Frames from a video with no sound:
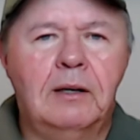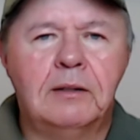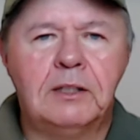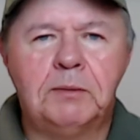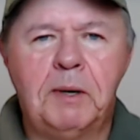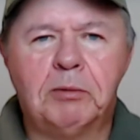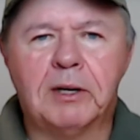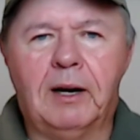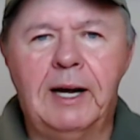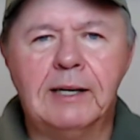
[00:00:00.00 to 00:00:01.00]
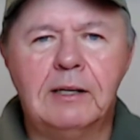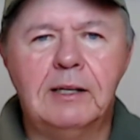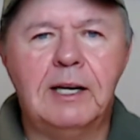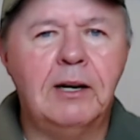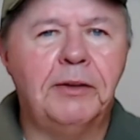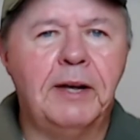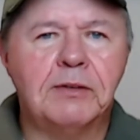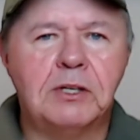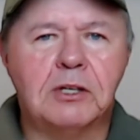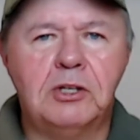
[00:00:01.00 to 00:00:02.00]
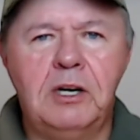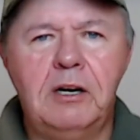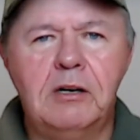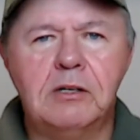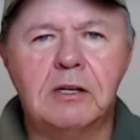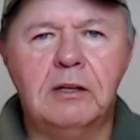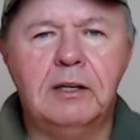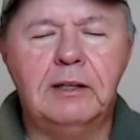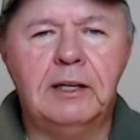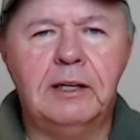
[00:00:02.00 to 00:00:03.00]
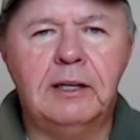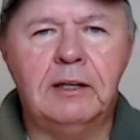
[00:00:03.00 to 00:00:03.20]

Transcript: These people get elected, they know they have 6 years, and then they